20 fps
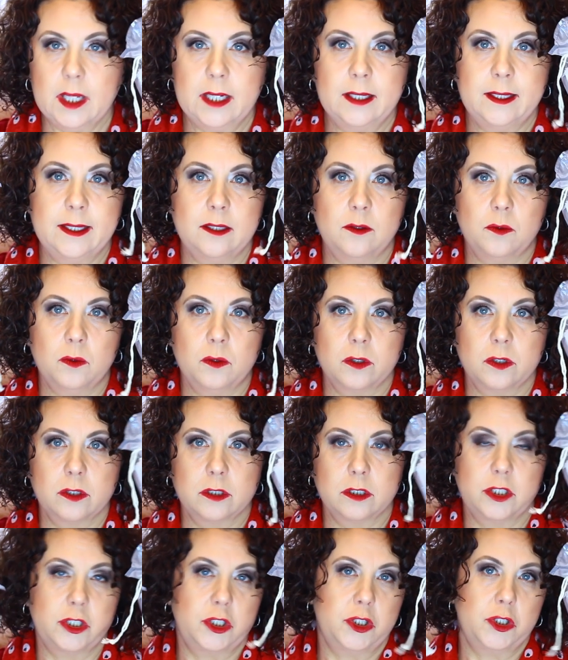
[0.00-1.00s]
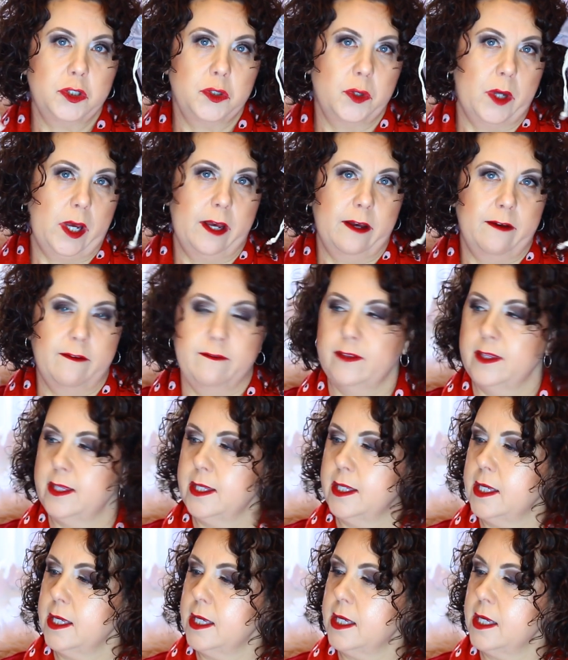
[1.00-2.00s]
I did order two of
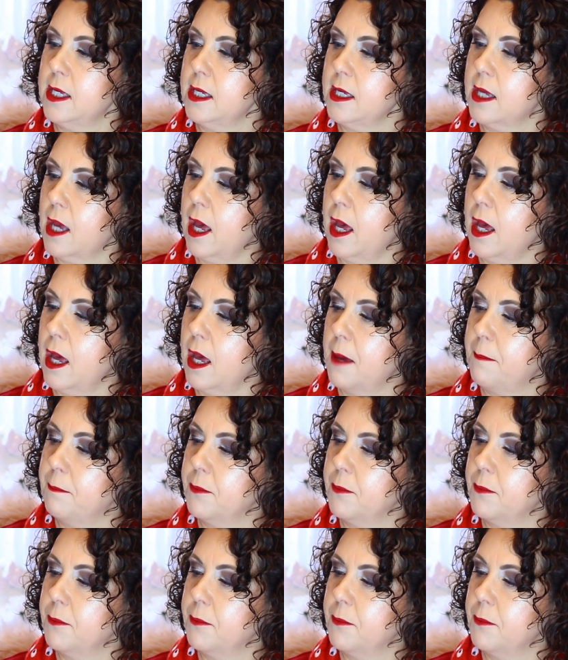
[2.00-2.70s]
the uh,